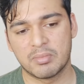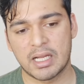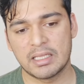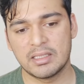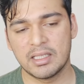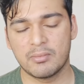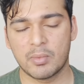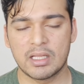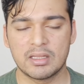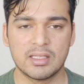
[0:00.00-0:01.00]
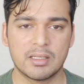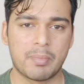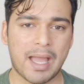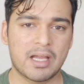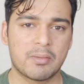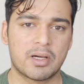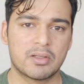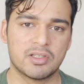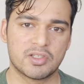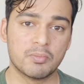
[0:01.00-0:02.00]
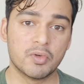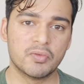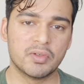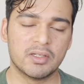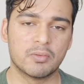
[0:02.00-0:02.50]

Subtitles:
But I think when I think back about this movie,